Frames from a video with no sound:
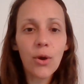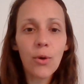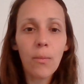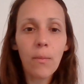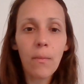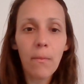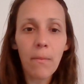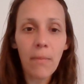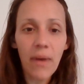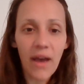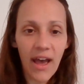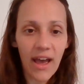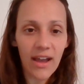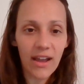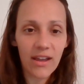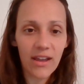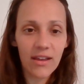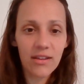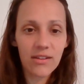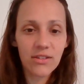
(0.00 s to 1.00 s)
go
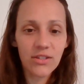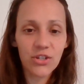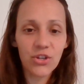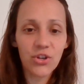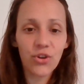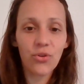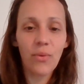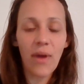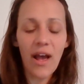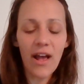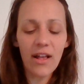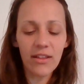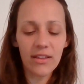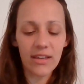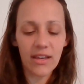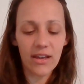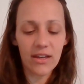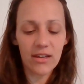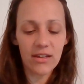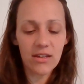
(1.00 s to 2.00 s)
back to
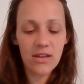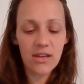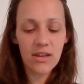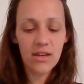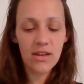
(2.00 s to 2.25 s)
Coralia